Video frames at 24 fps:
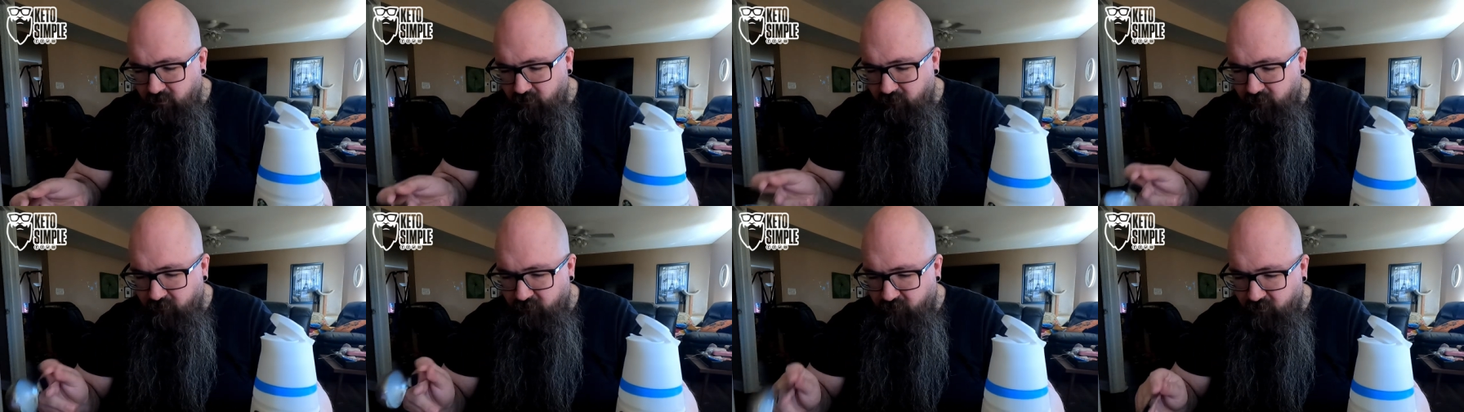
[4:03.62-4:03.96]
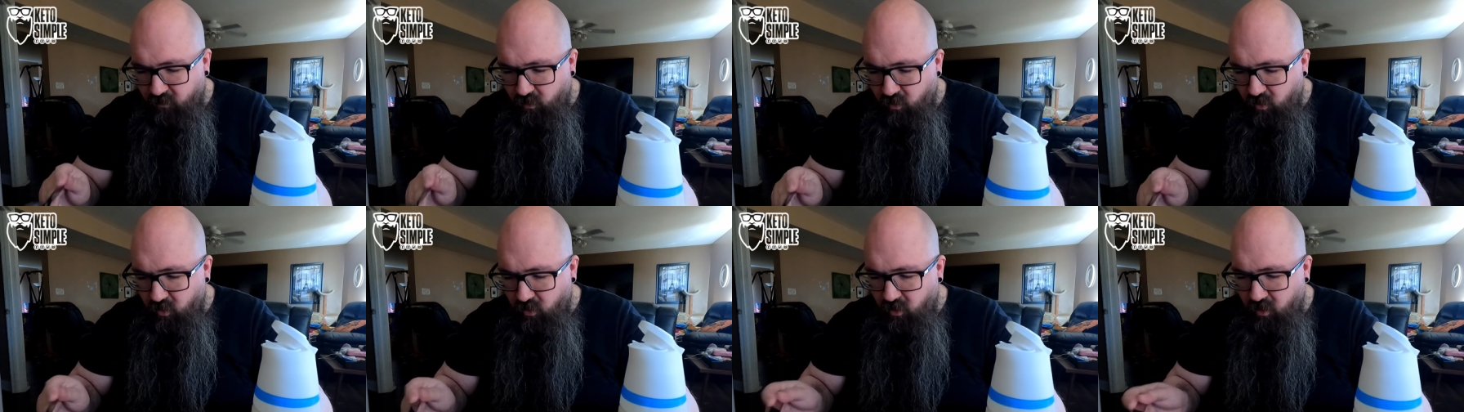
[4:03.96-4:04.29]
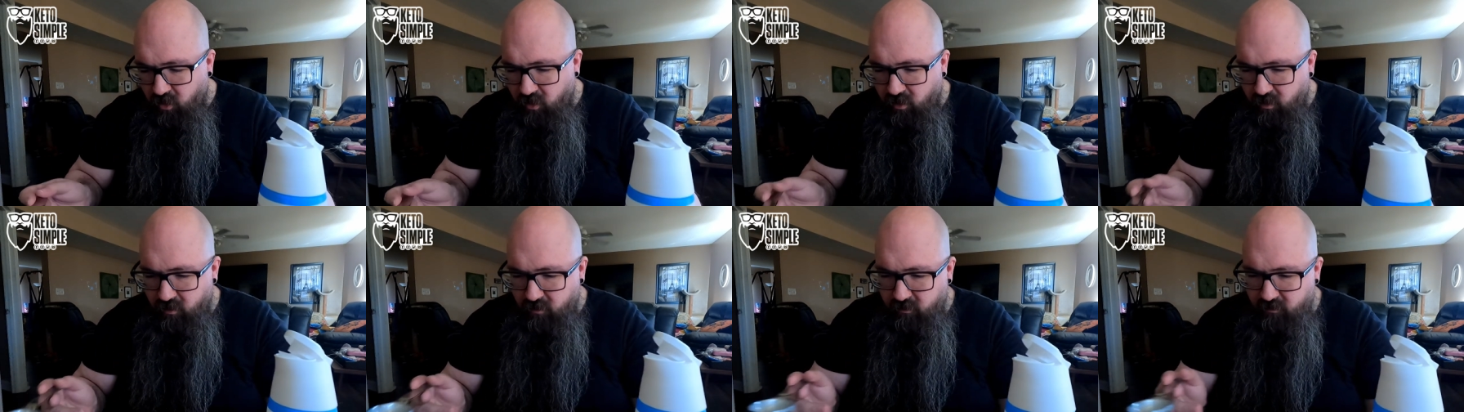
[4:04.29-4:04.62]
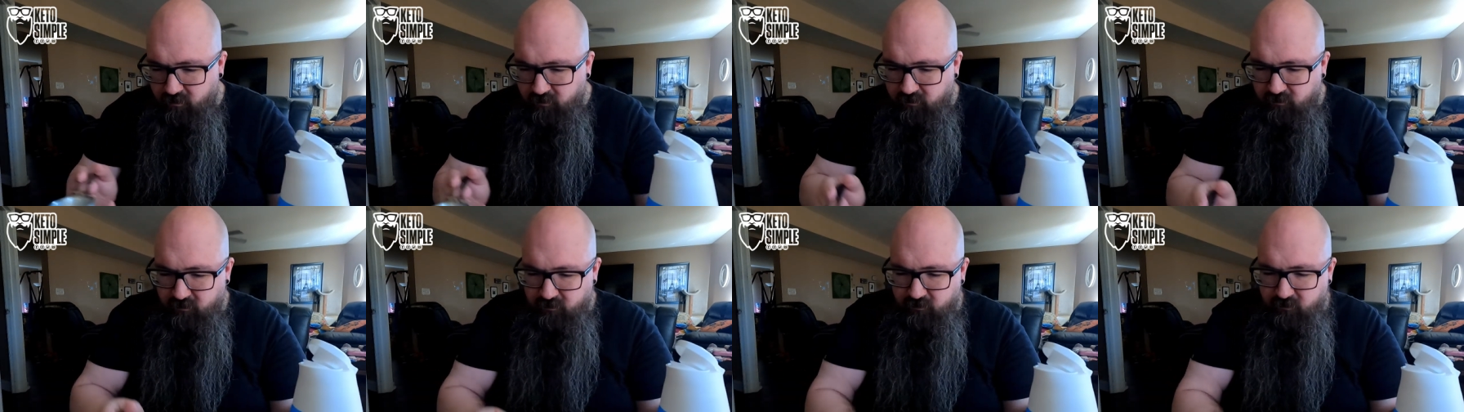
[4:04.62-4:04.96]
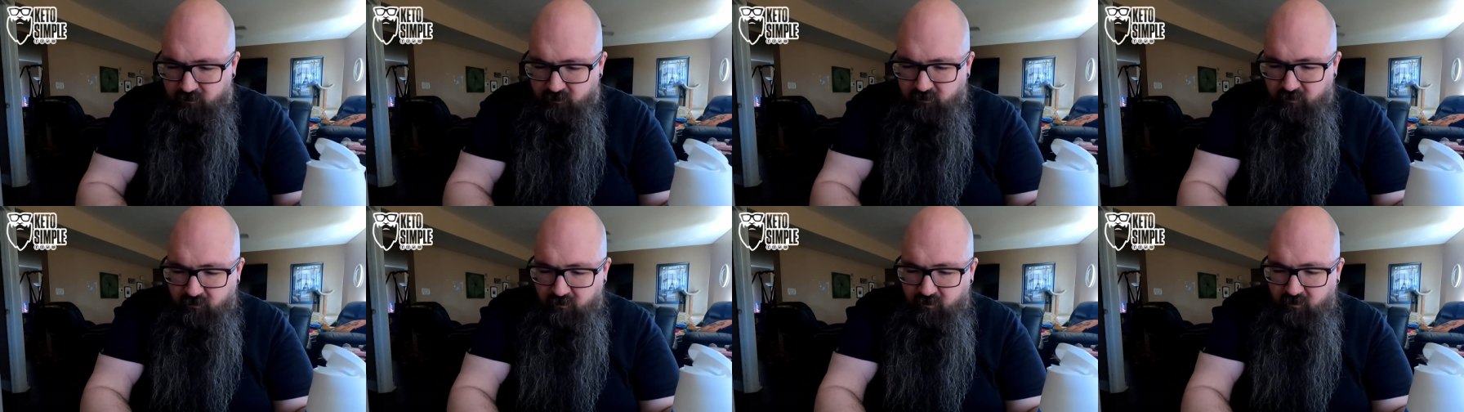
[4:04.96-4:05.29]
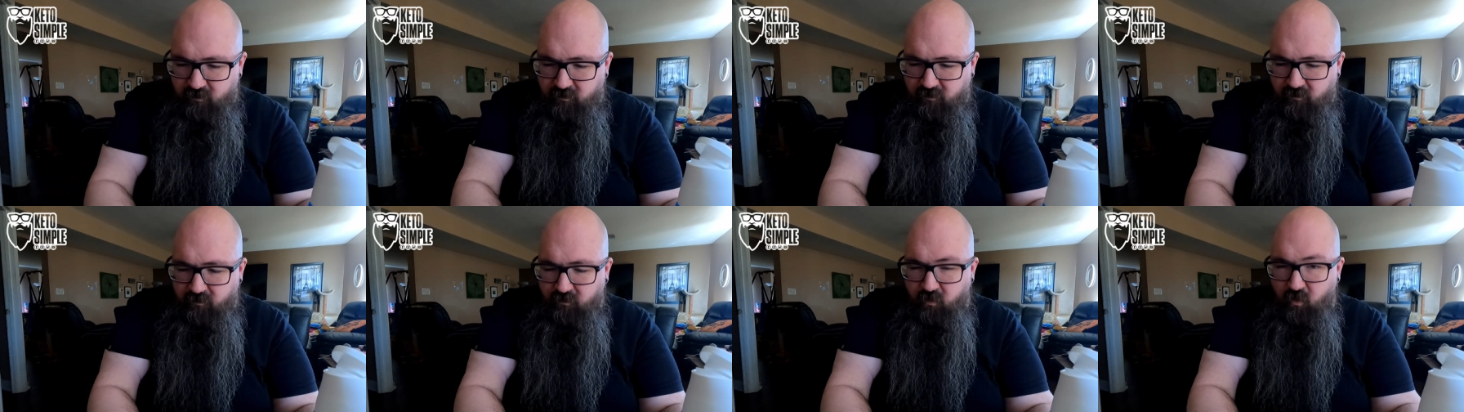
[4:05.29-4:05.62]
that's four probably four
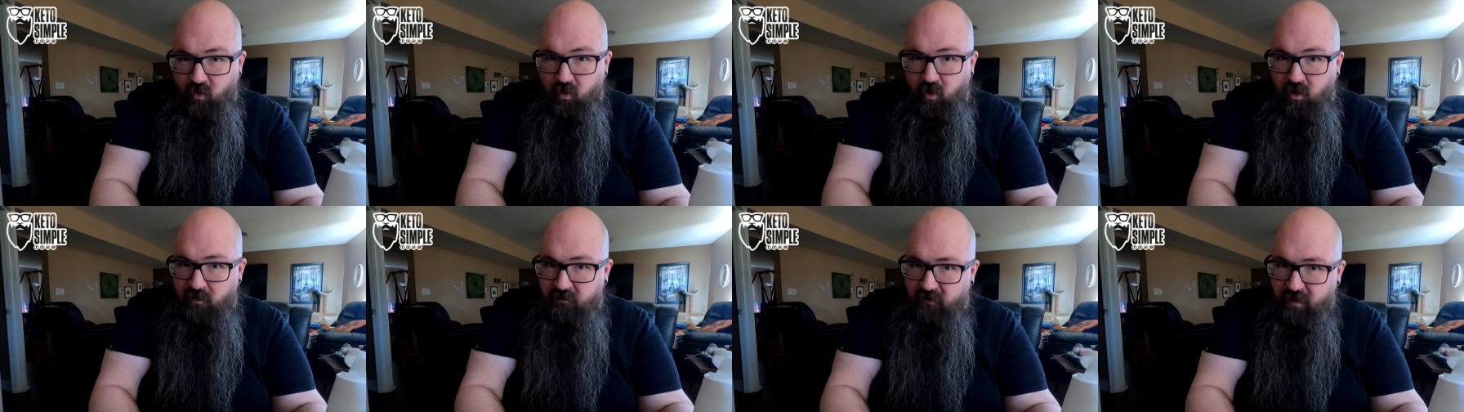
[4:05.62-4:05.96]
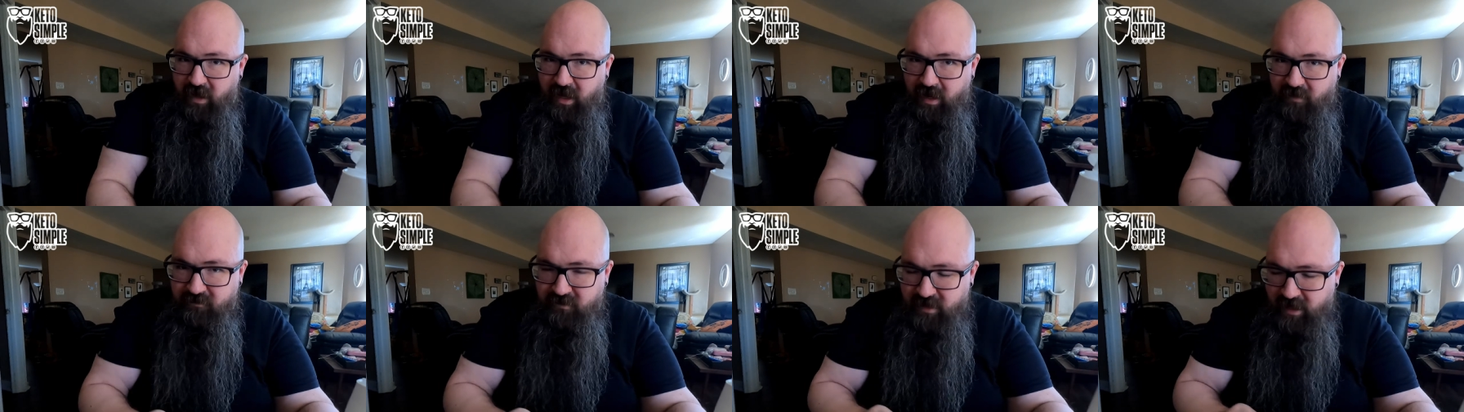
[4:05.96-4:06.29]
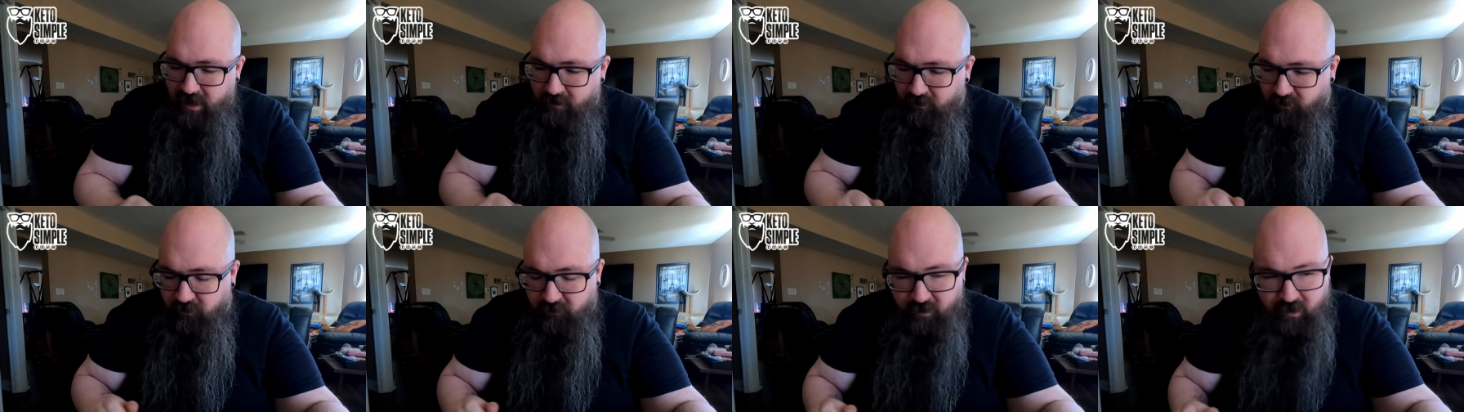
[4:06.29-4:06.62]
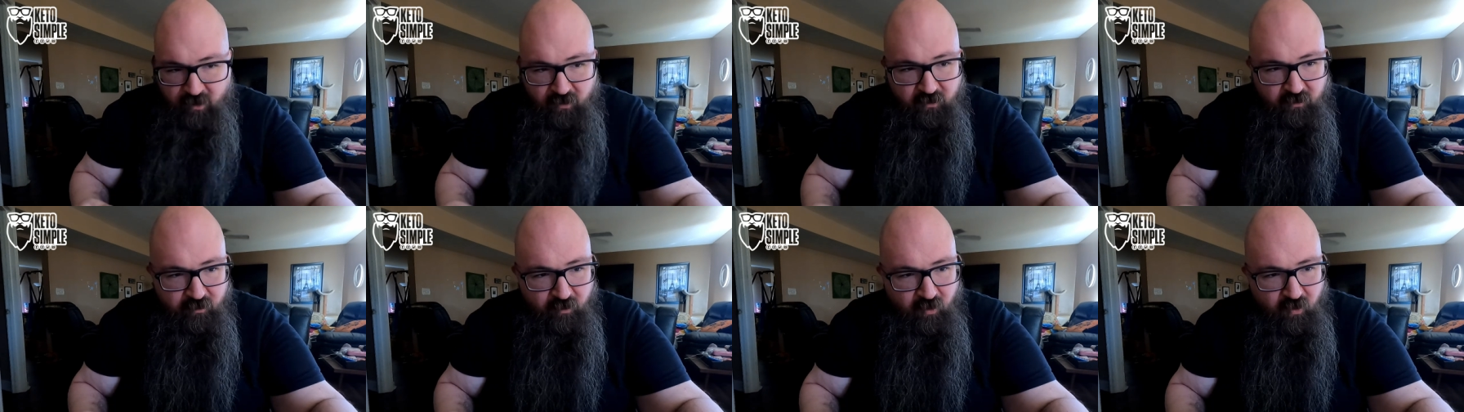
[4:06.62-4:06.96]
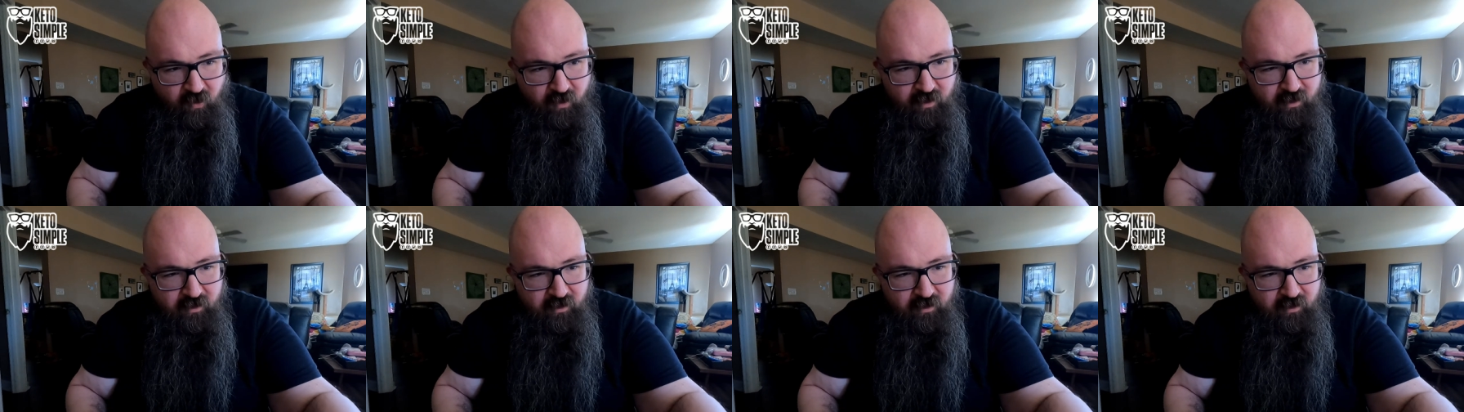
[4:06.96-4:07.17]
tablespoons, four or five tablespoons more.